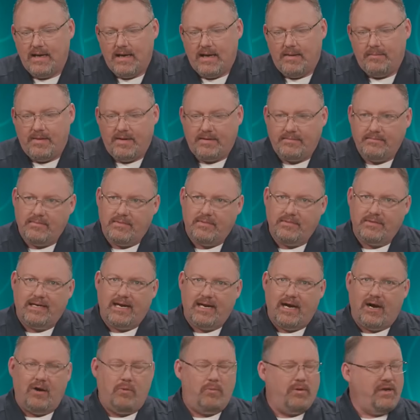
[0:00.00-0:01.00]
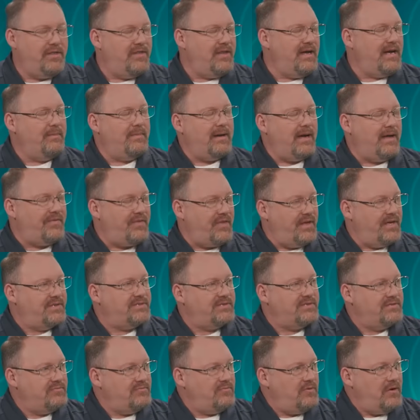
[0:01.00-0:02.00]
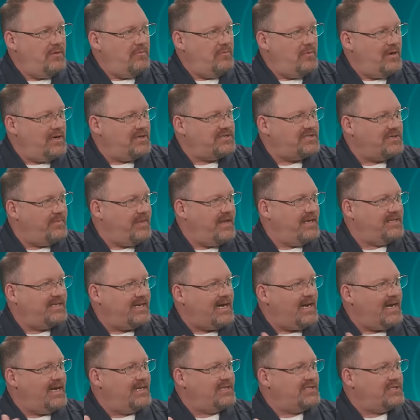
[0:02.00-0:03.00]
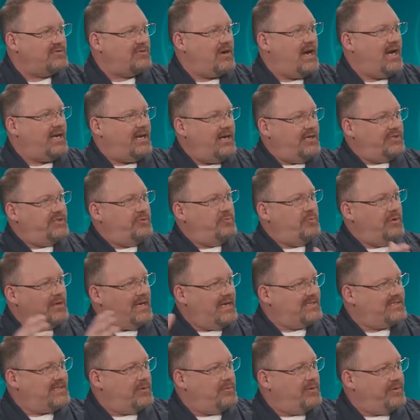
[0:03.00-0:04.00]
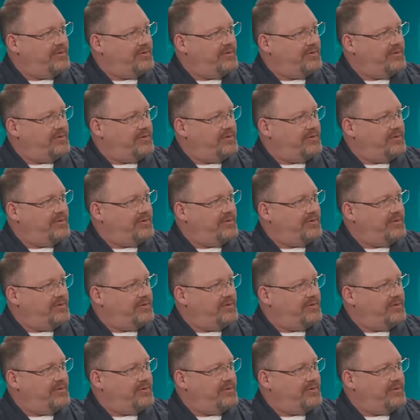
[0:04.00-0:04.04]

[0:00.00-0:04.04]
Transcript: But Garrett, when you think about this, what are some things that kind of strike you as I went through